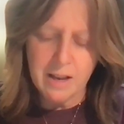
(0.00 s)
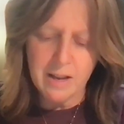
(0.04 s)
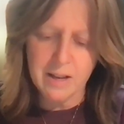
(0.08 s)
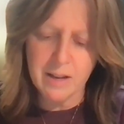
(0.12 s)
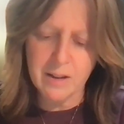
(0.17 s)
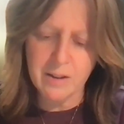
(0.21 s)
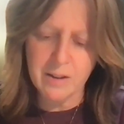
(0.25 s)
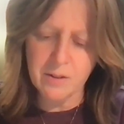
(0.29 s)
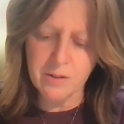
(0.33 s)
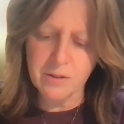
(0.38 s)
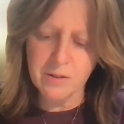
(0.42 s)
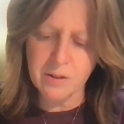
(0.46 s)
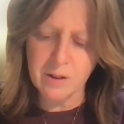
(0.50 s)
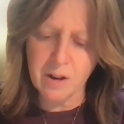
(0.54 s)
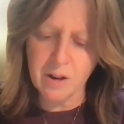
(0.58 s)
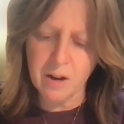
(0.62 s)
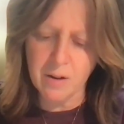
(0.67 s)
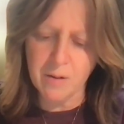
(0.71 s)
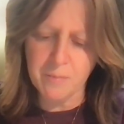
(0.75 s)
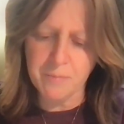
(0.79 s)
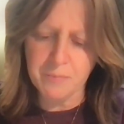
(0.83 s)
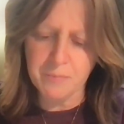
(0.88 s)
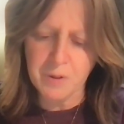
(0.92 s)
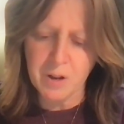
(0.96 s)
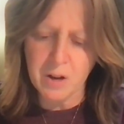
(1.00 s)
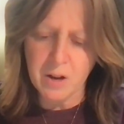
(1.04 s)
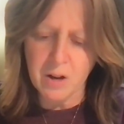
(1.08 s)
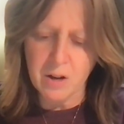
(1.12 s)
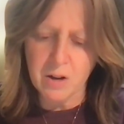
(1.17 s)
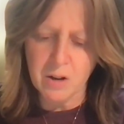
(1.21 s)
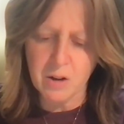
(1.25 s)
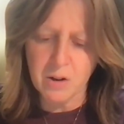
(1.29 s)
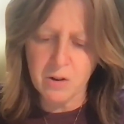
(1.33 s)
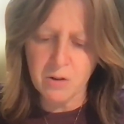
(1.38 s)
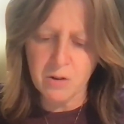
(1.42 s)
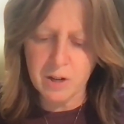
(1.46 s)
He's
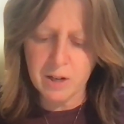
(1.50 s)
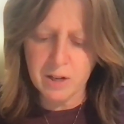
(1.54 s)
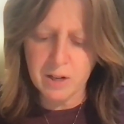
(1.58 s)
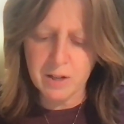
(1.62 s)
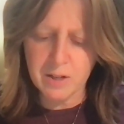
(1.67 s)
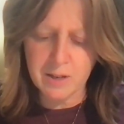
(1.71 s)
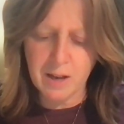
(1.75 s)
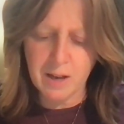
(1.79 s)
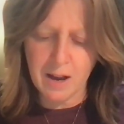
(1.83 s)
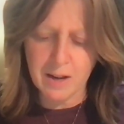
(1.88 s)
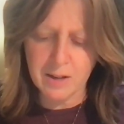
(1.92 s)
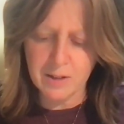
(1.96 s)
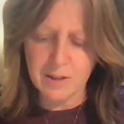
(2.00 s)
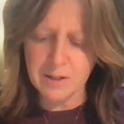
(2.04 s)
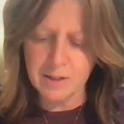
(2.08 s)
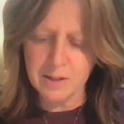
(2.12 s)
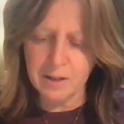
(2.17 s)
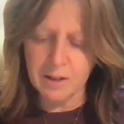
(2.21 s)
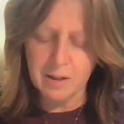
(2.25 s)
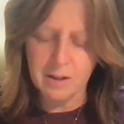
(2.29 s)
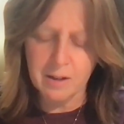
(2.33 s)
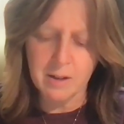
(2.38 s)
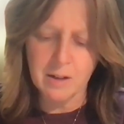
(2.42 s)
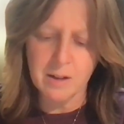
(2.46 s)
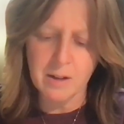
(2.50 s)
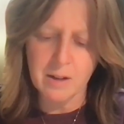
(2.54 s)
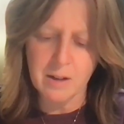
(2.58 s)
criticizing.